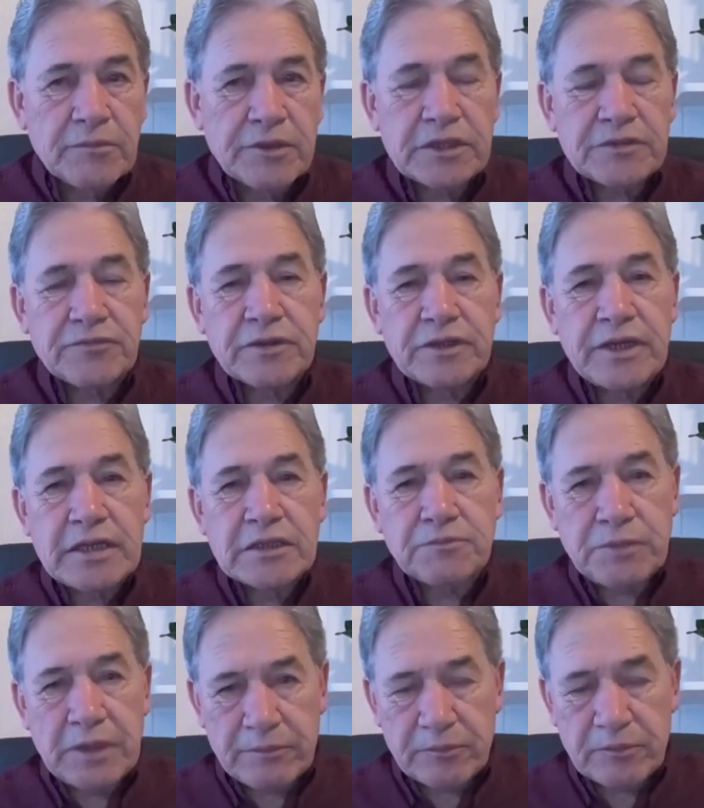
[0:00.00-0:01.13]
But as for the
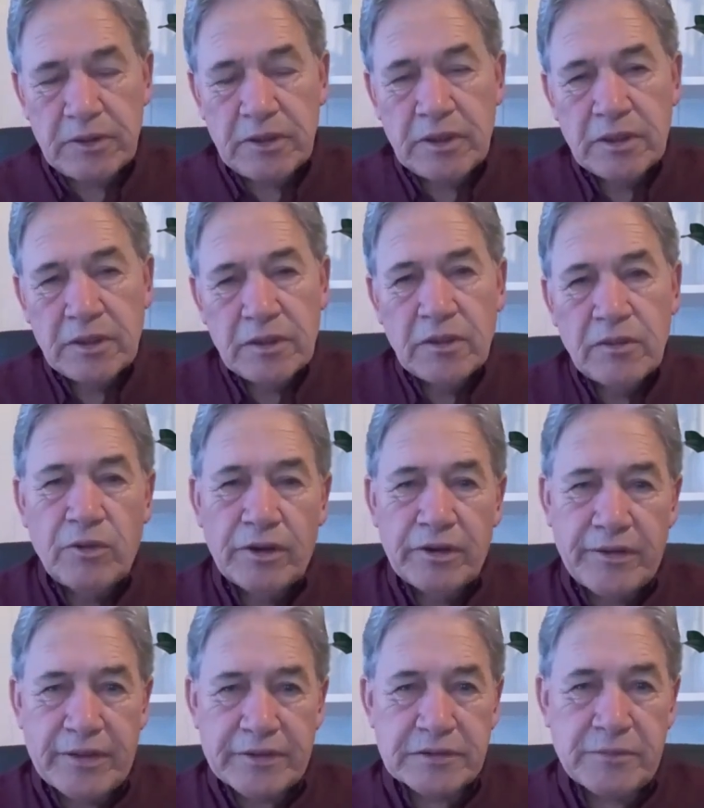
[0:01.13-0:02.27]
art people,
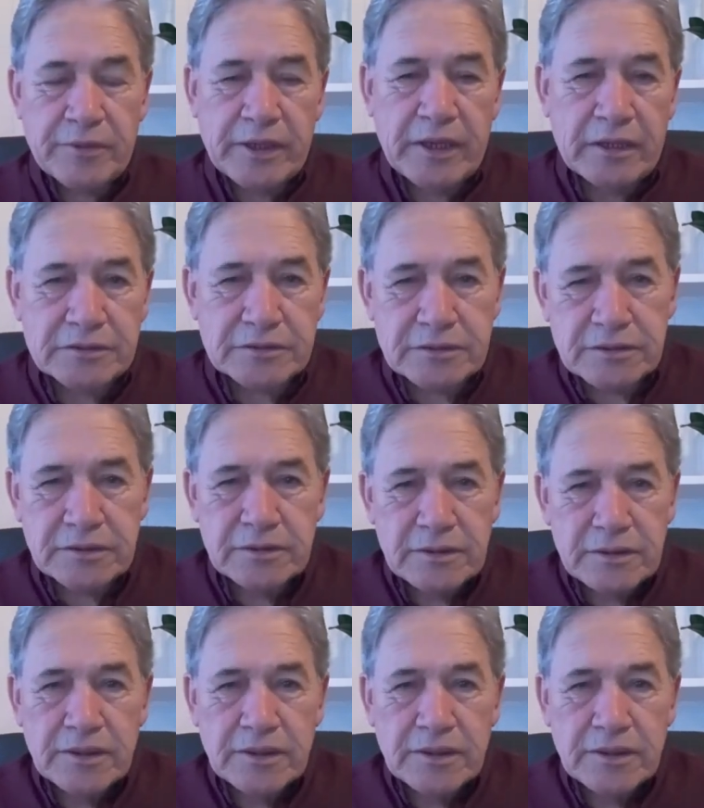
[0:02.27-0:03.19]
well, no, that's something else.